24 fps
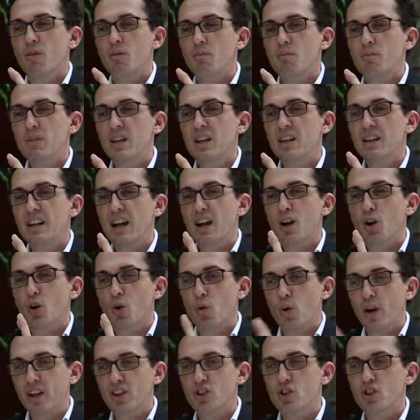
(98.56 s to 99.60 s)
me now
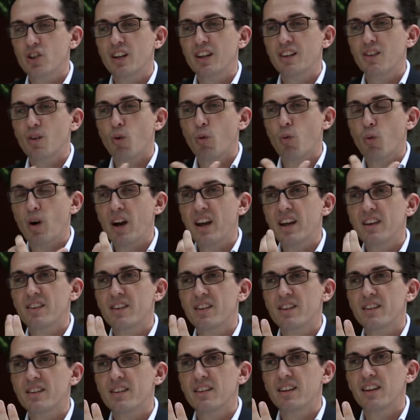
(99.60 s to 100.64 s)
questioning the way
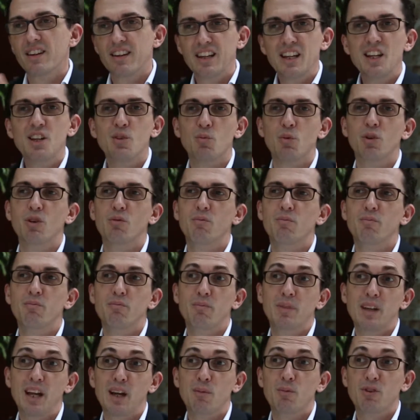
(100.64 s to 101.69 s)
that Helene will
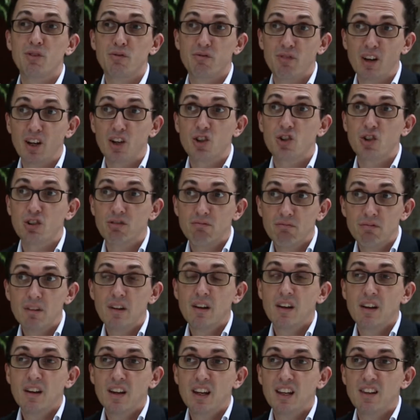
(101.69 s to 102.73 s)
be able to function
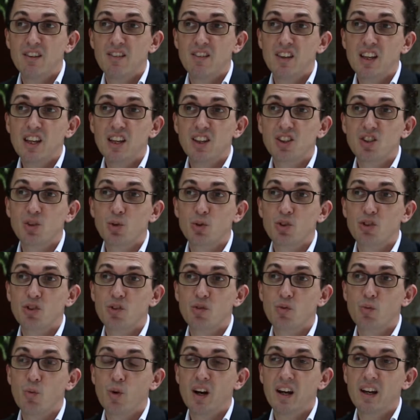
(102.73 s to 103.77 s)
in these sorts
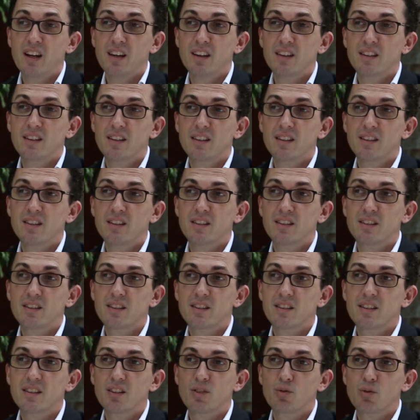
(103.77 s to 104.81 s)
of ways
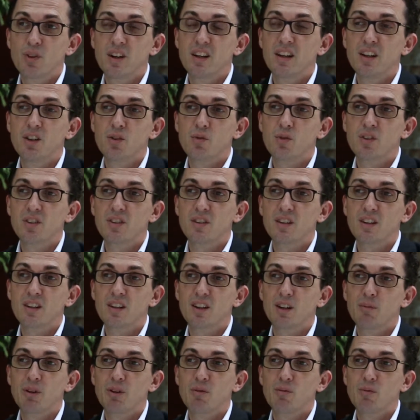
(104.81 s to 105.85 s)
is really interesting.
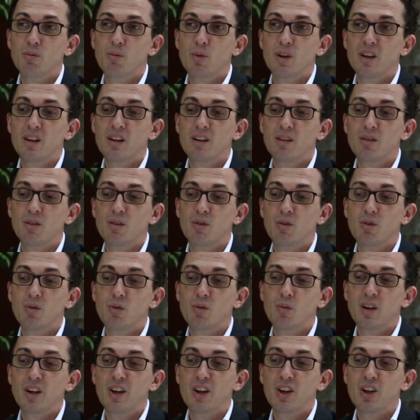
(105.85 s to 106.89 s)
I mean,
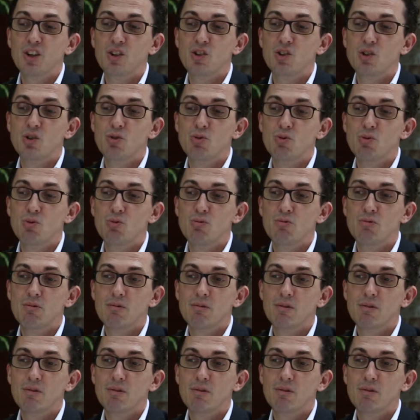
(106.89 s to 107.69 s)
we're going to